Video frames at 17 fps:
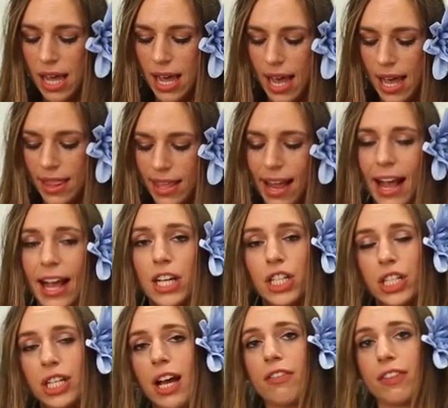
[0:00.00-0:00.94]
and they
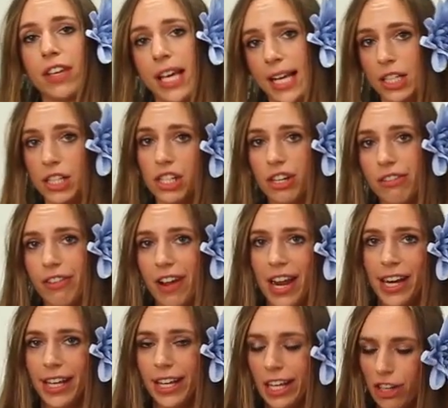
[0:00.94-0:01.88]
actually have
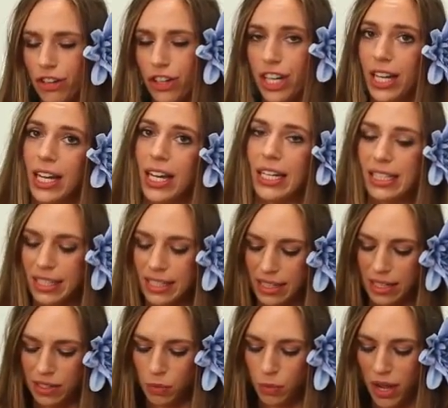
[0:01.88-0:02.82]
cancer-fighting ingredients
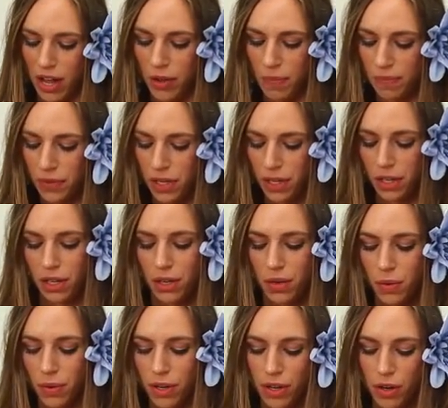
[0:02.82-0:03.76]
as well.
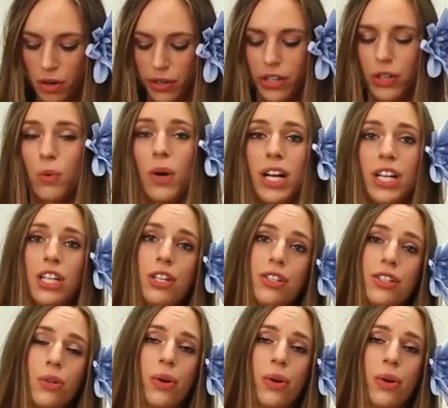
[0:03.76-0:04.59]
You, or you want to use